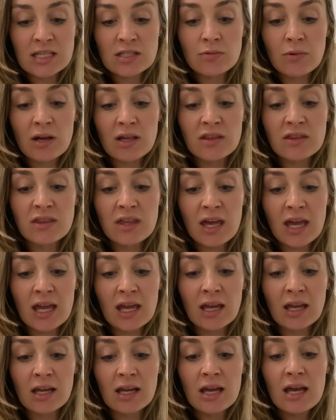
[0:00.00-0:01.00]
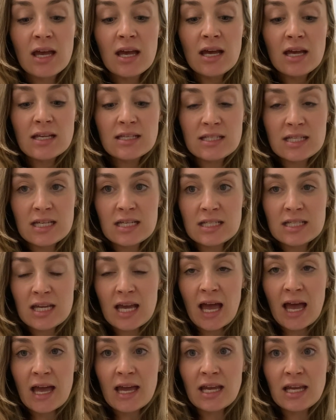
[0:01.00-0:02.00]
So I think
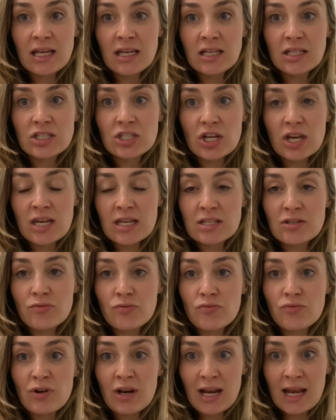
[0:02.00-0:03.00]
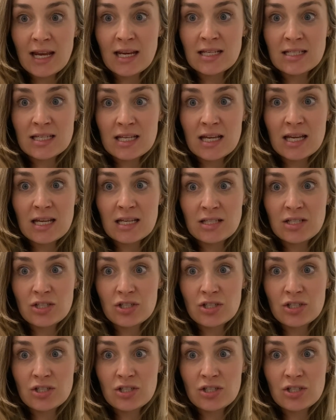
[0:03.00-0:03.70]
DDH is related